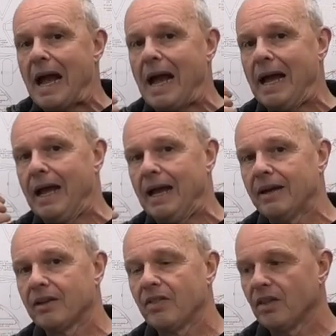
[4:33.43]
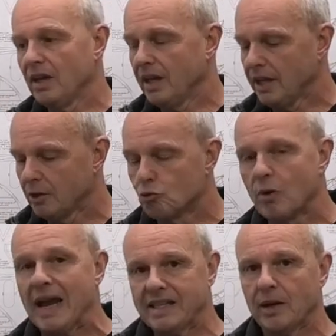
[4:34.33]
and the
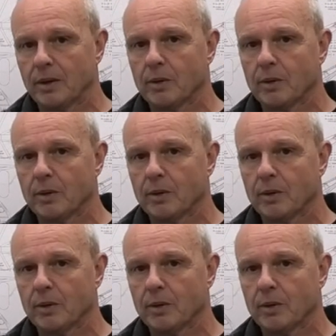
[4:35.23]
radio